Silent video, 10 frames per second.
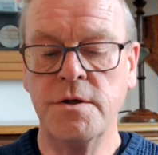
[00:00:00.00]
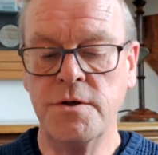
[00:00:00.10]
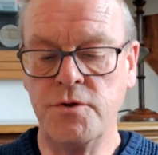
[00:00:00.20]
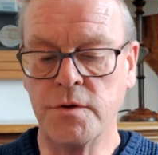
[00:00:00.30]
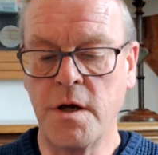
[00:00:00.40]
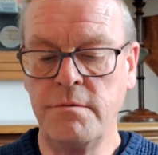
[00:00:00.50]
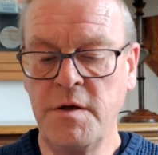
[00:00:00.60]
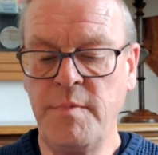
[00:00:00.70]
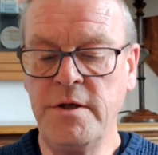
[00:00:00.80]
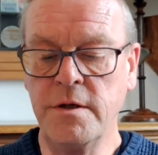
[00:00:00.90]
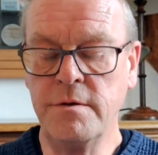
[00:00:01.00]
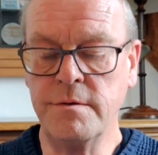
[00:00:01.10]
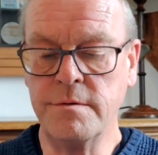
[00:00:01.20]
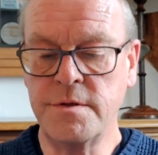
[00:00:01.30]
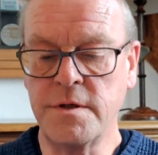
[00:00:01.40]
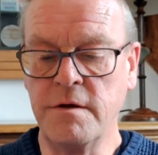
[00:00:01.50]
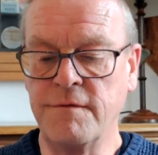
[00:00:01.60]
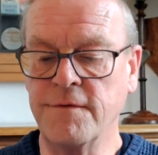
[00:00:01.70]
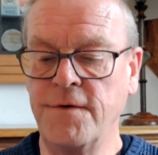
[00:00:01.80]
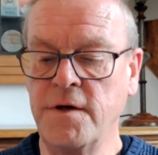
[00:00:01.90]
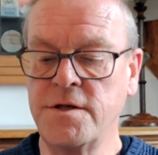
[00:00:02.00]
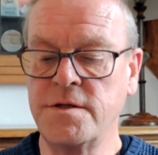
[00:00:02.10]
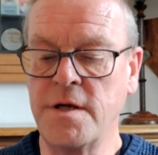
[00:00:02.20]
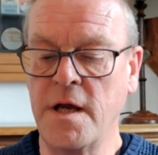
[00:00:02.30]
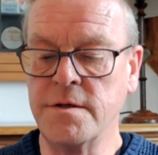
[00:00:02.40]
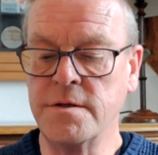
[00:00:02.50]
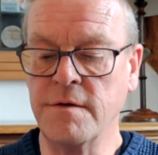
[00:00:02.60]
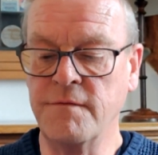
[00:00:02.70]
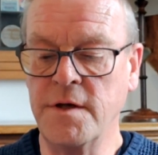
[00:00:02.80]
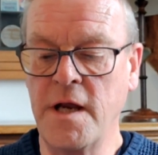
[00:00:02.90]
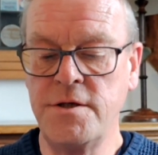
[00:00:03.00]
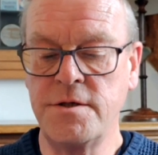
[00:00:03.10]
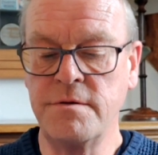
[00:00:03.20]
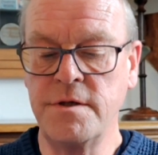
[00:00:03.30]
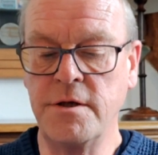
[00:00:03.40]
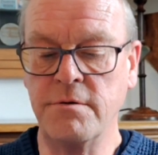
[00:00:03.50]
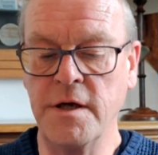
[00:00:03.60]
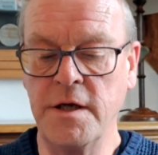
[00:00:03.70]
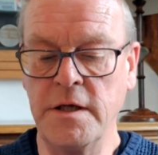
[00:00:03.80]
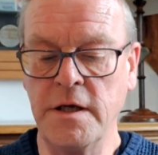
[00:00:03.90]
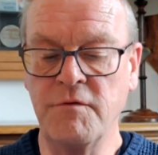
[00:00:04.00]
should only be used if the full extent of the nature and degree